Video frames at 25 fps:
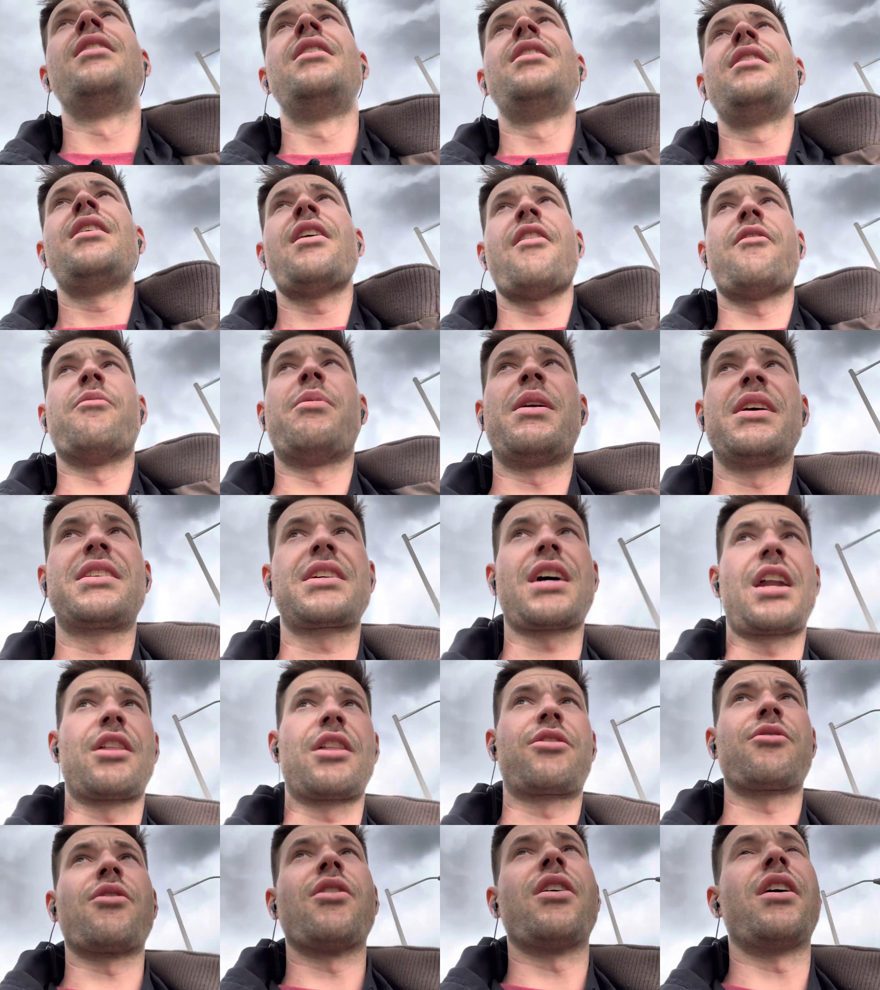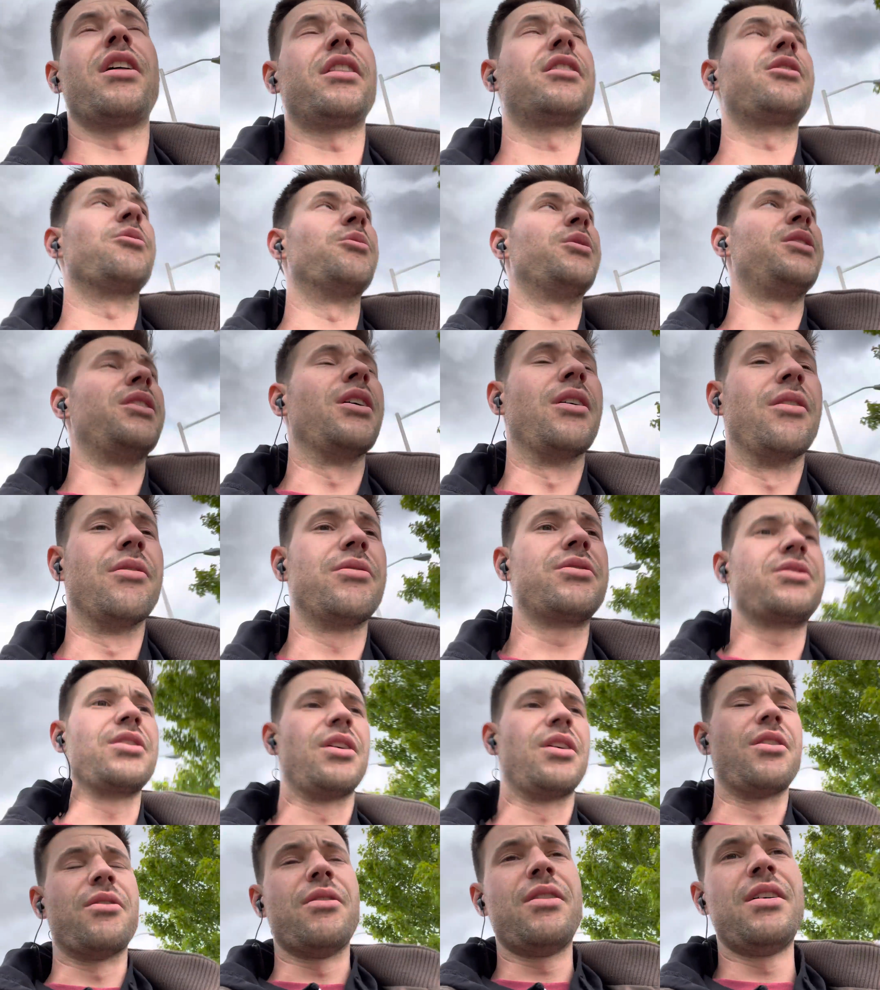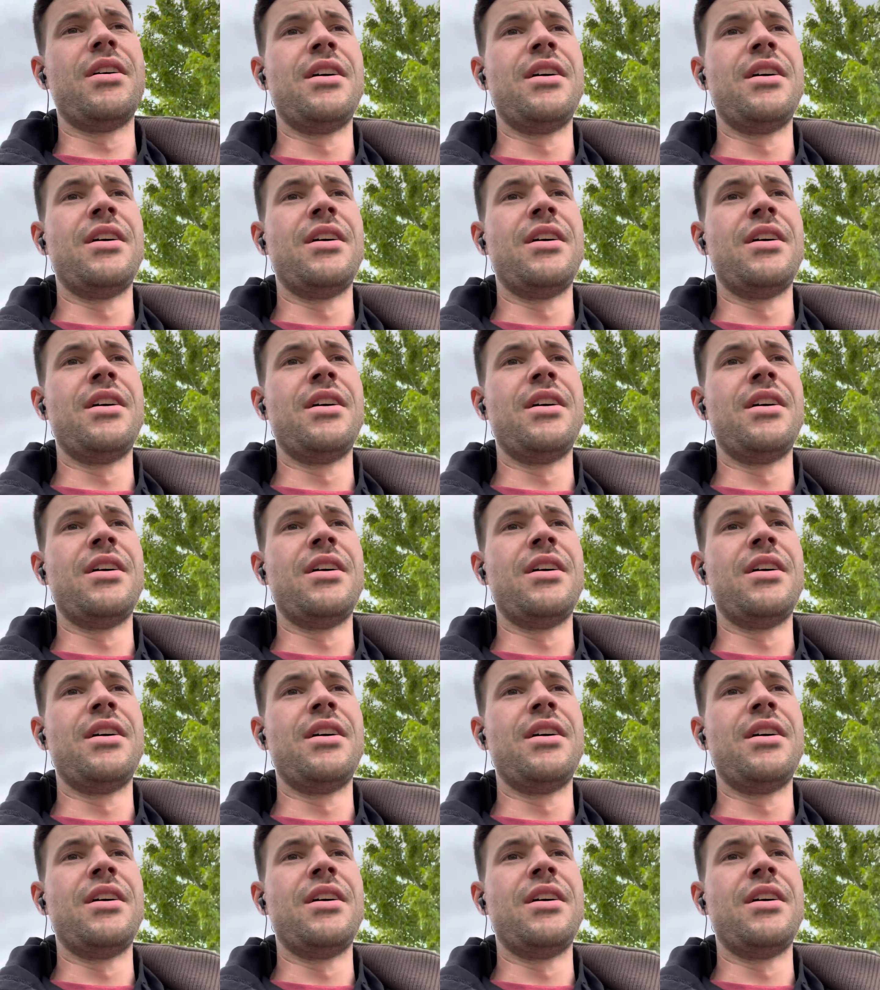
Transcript: Everybody's kind of throwing out the window. So